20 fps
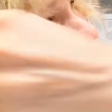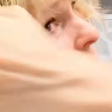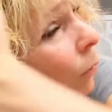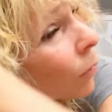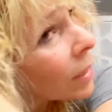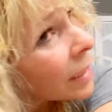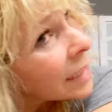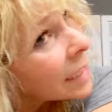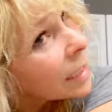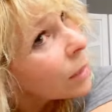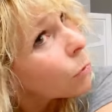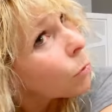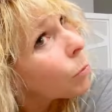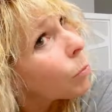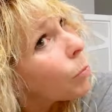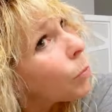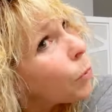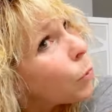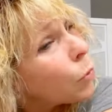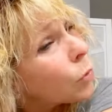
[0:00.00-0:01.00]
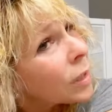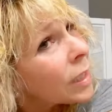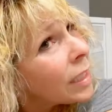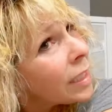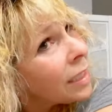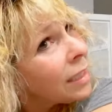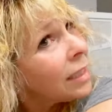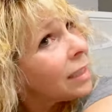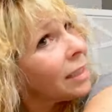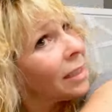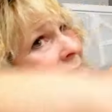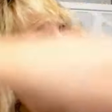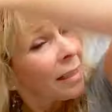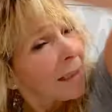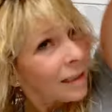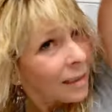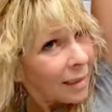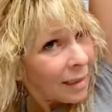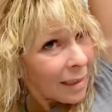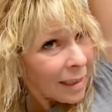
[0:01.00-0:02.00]
I want to say they were bulky.
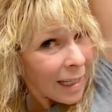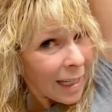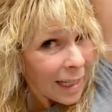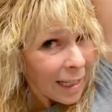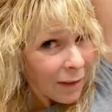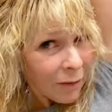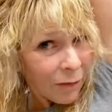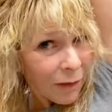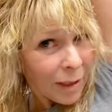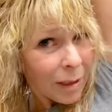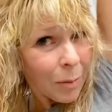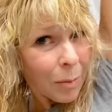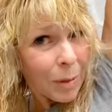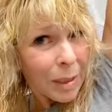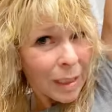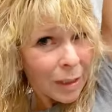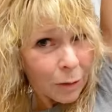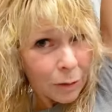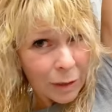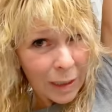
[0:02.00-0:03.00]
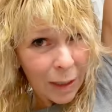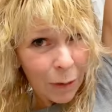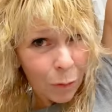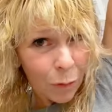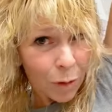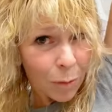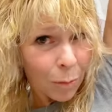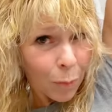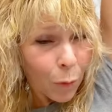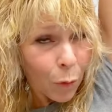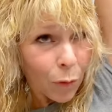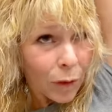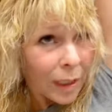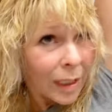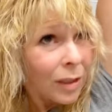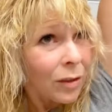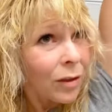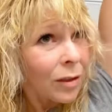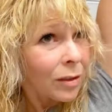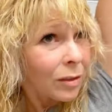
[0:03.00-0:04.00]
And if anybody knows that word bulky,
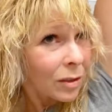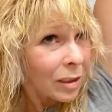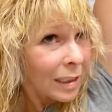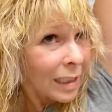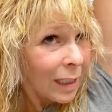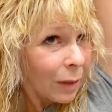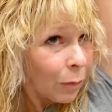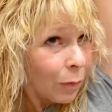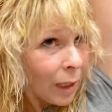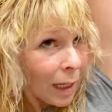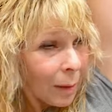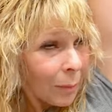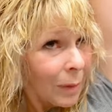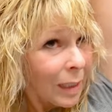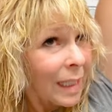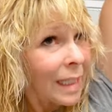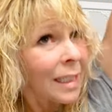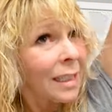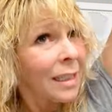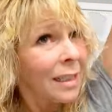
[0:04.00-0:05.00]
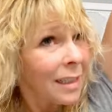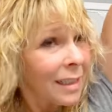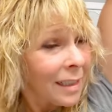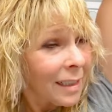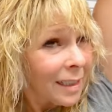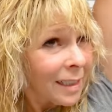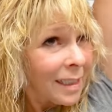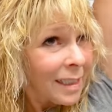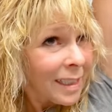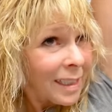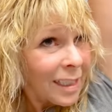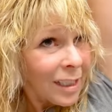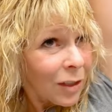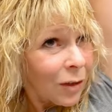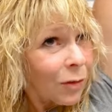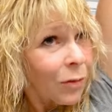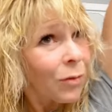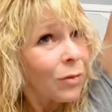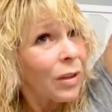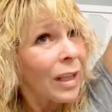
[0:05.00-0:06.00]
you'll understand what I mean. You
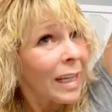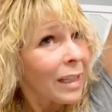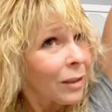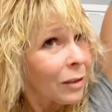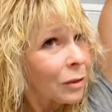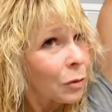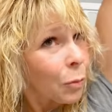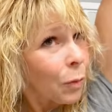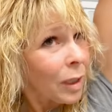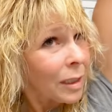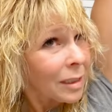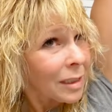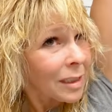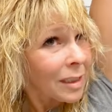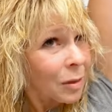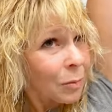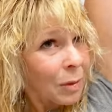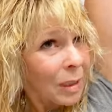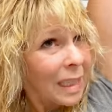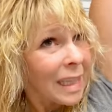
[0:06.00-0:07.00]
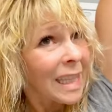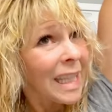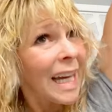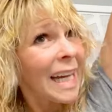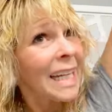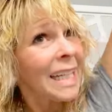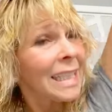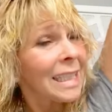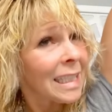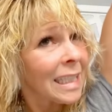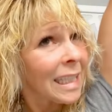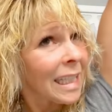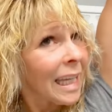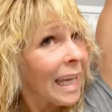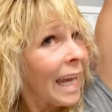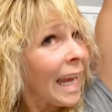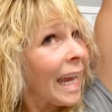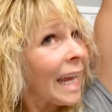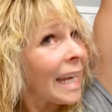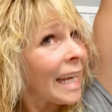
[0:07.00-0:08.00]
know, layers wants to be light
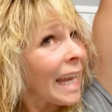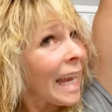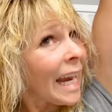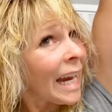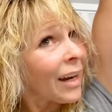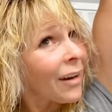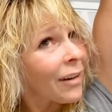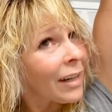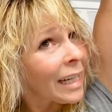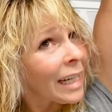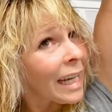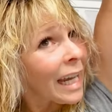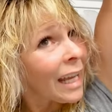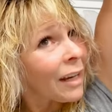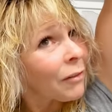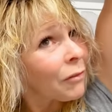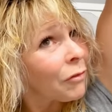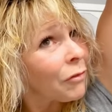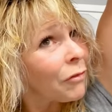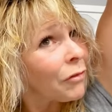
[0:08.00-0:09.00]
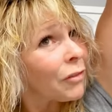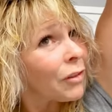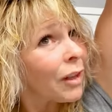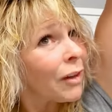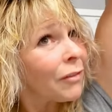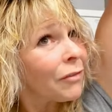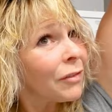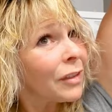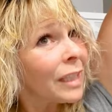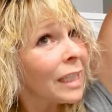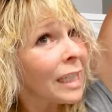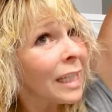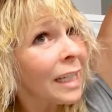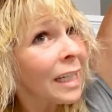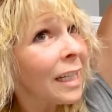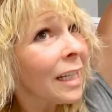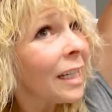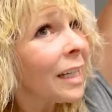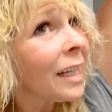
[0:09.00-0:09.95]
and airy and fluffy.